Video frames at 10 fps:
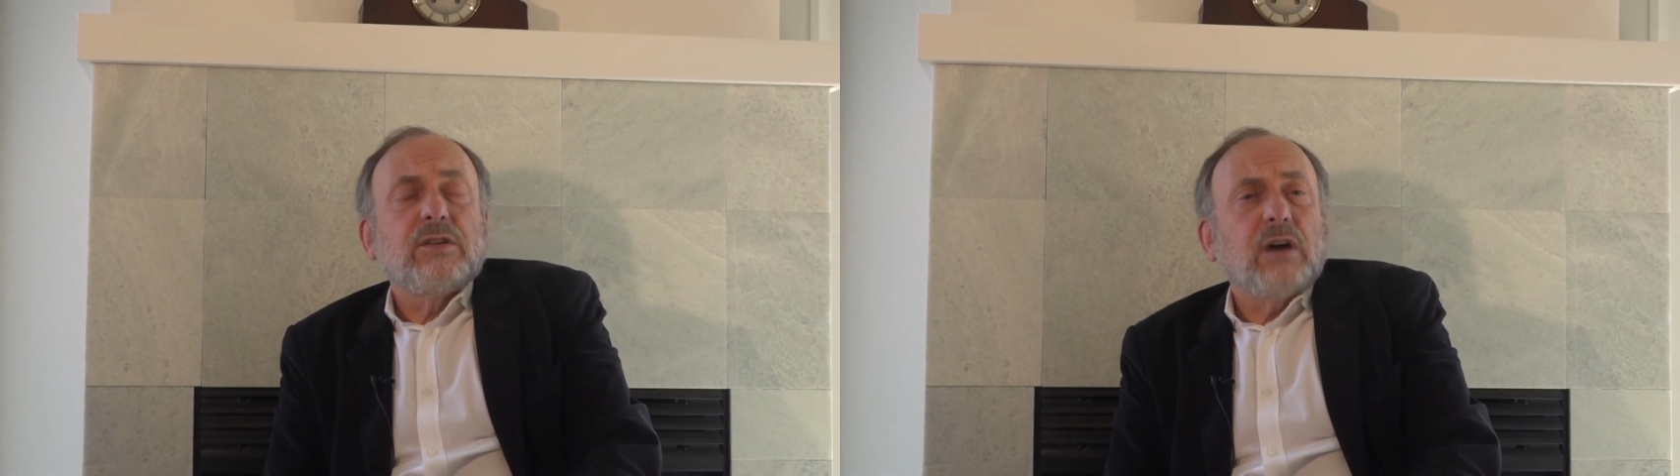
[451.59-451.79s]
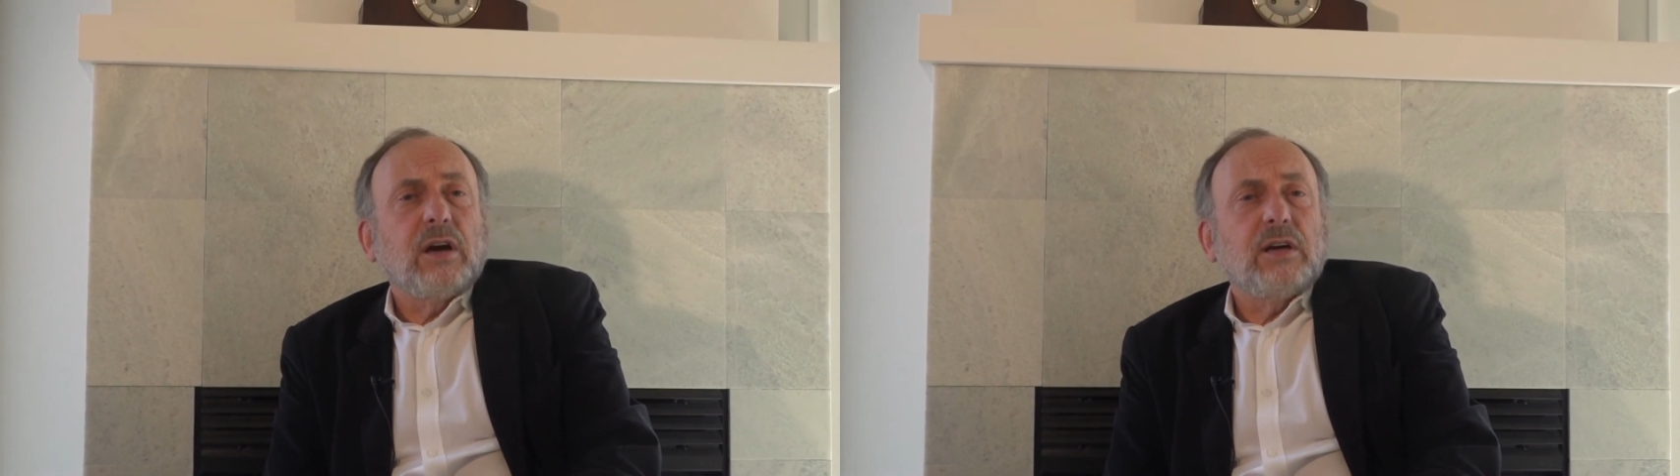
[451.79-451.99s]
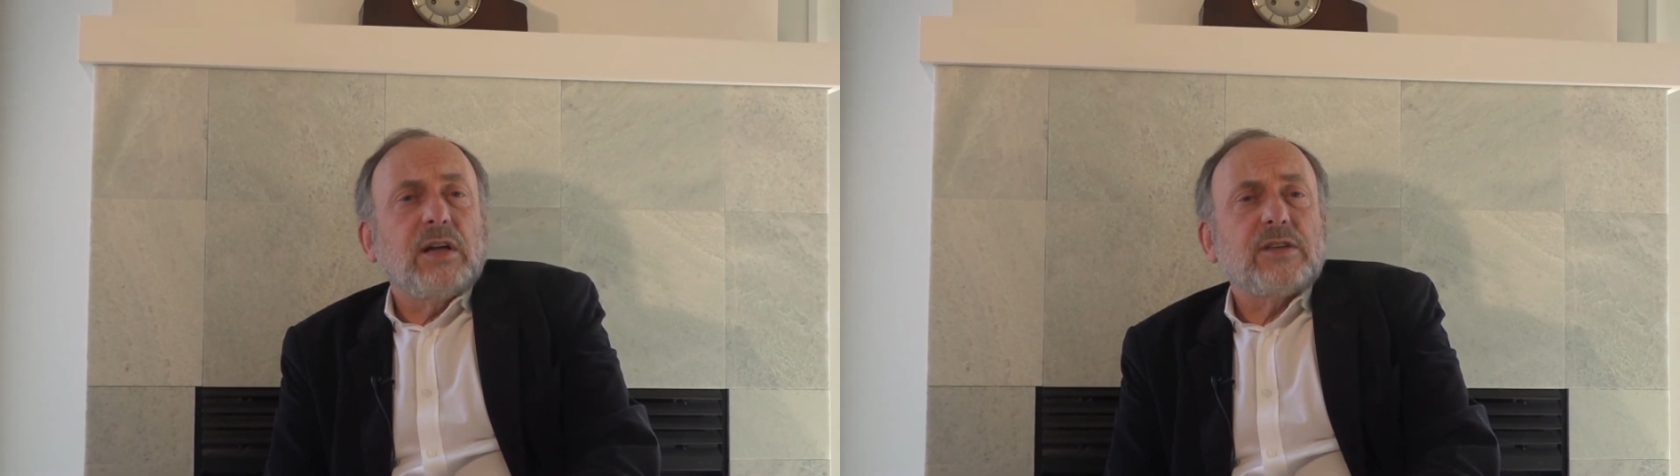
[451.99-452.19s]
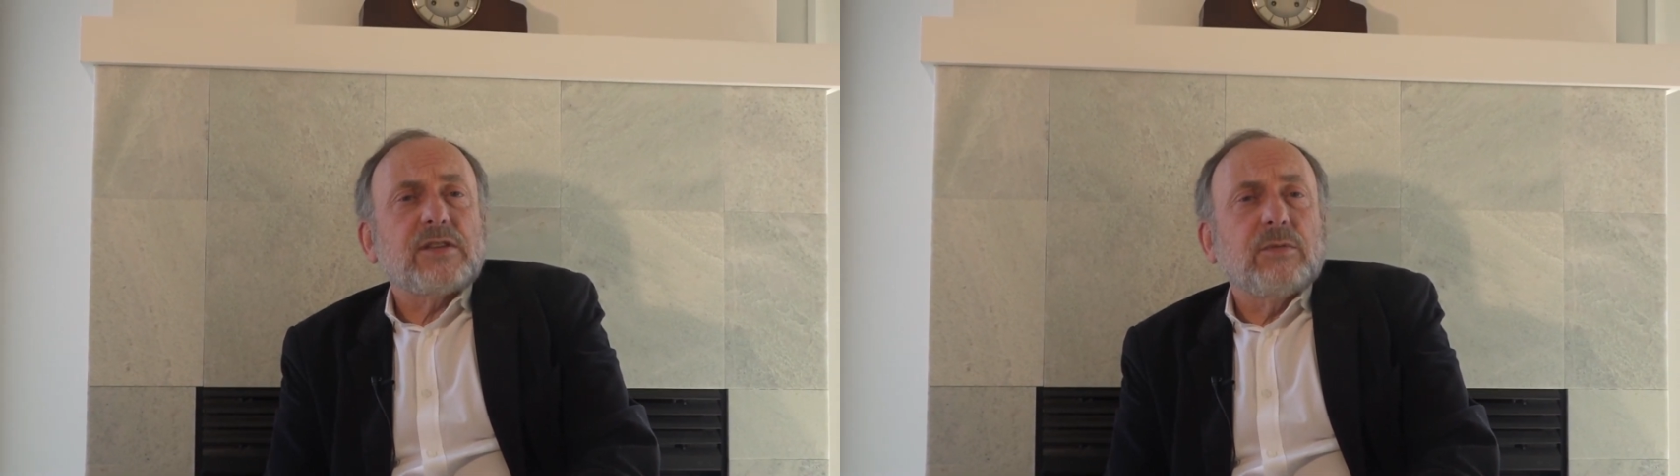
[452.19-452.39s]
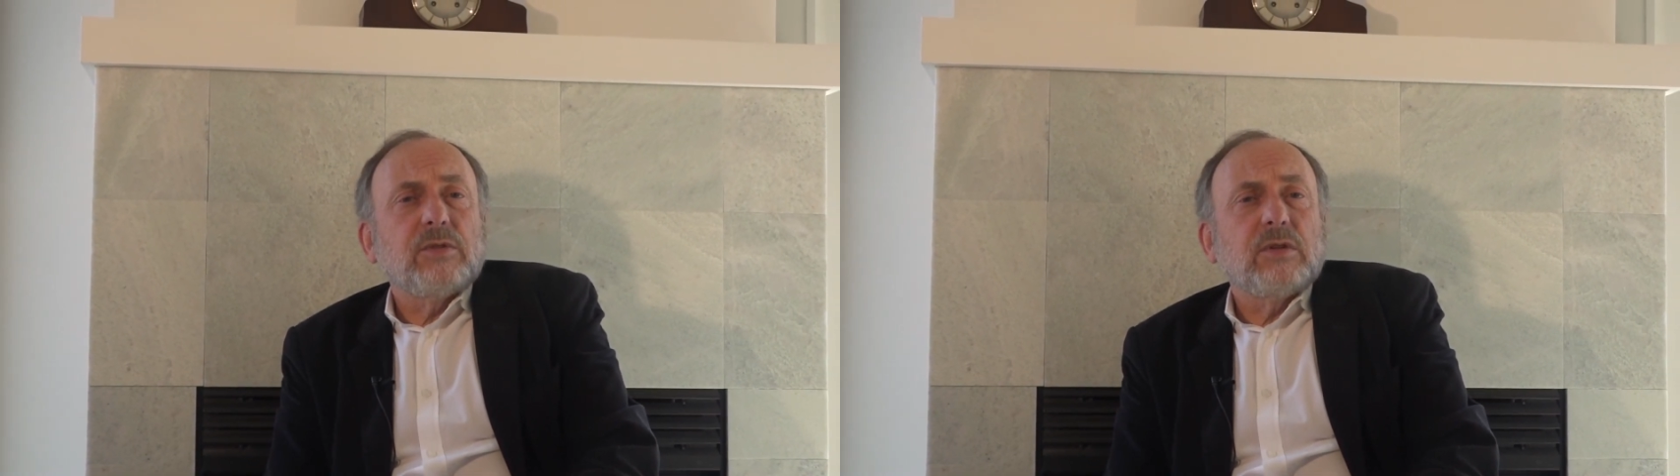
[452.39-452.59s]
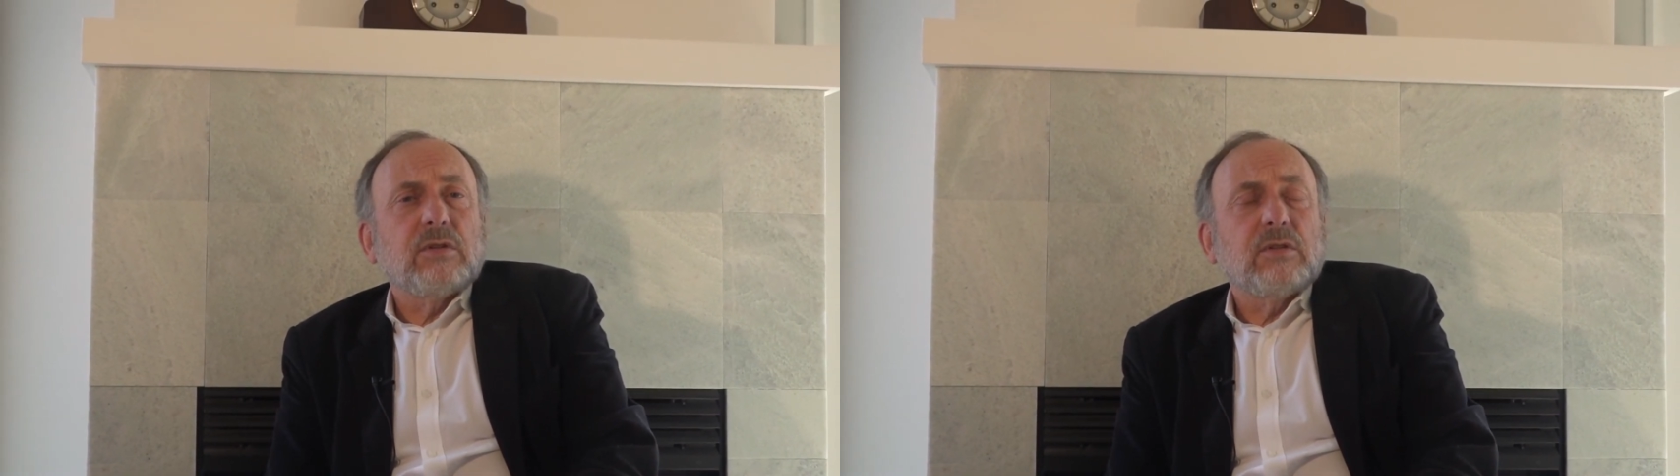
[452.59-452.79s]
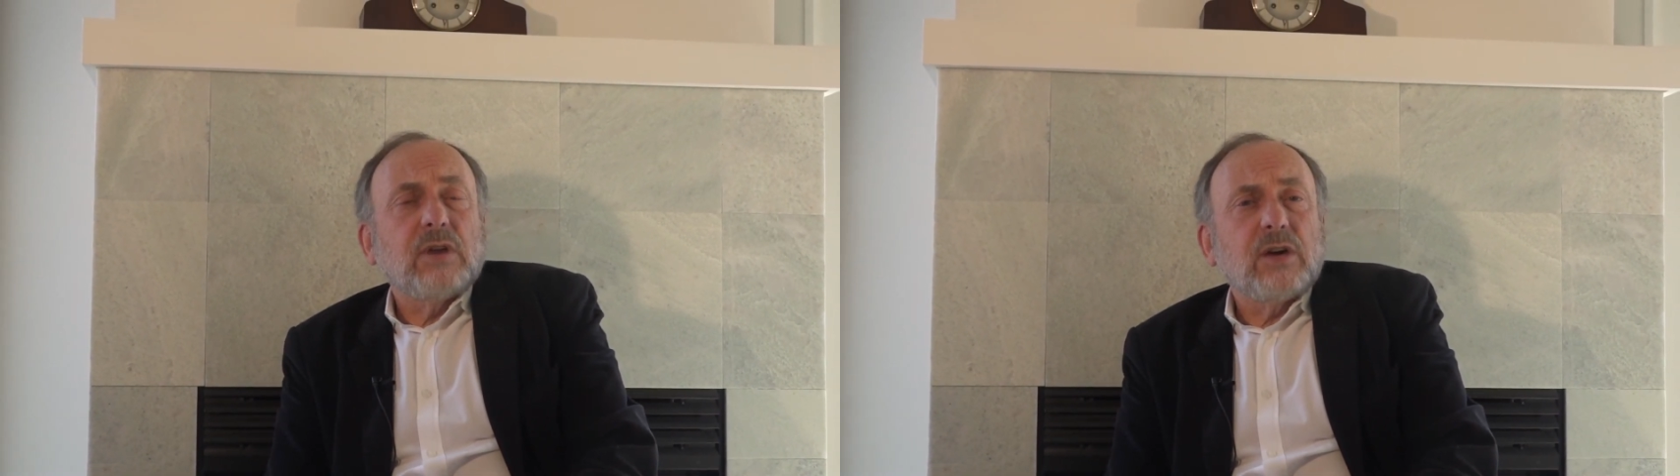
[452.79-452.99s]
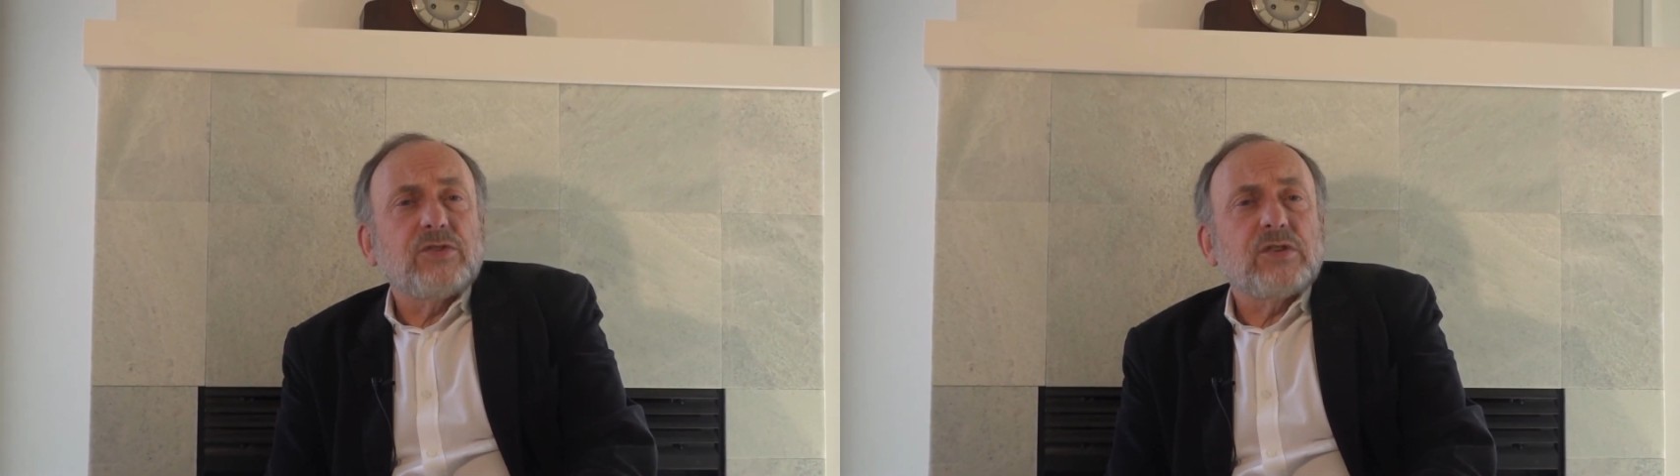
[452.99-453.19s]
targeting some of the
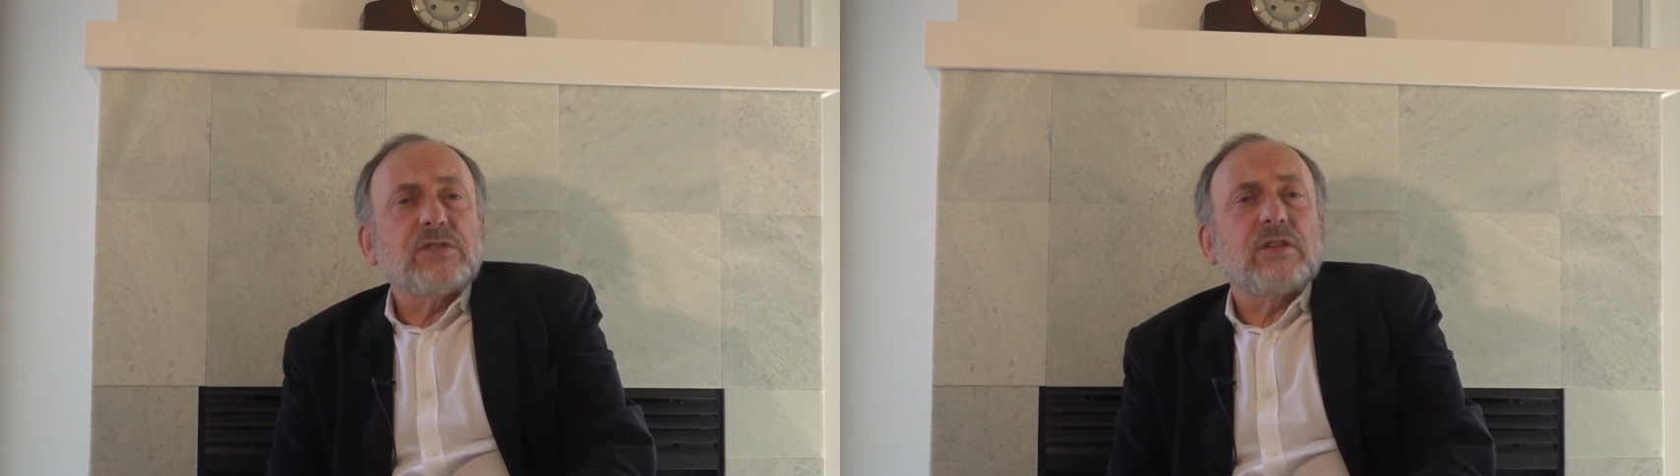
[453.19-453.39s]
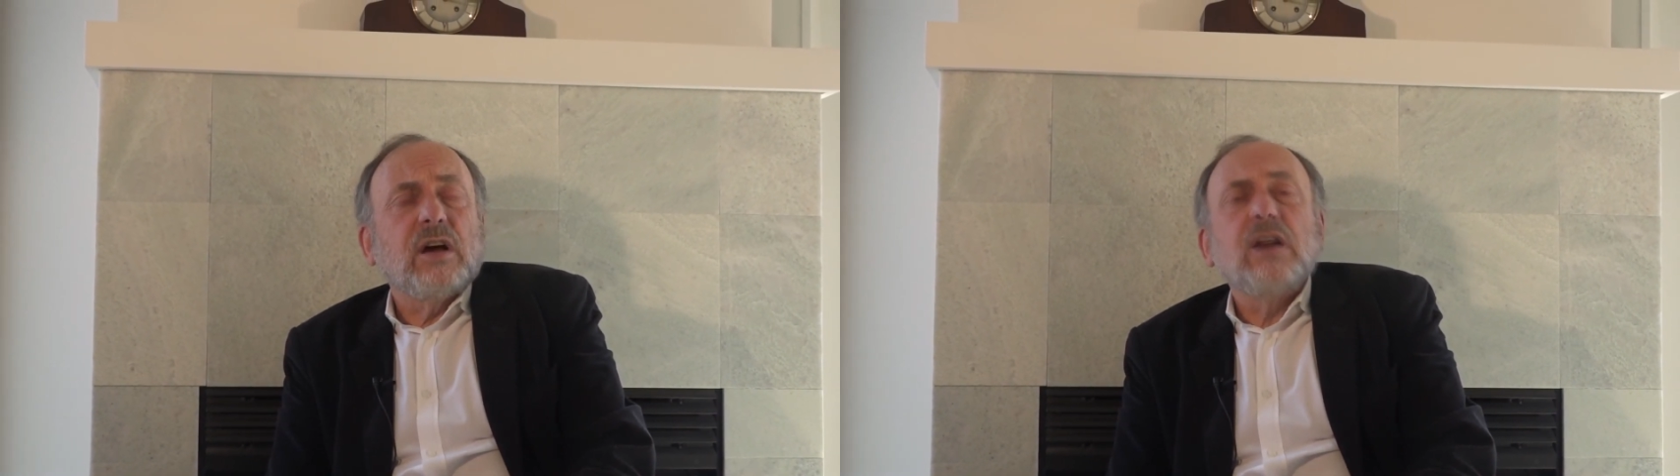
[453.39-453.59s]
largest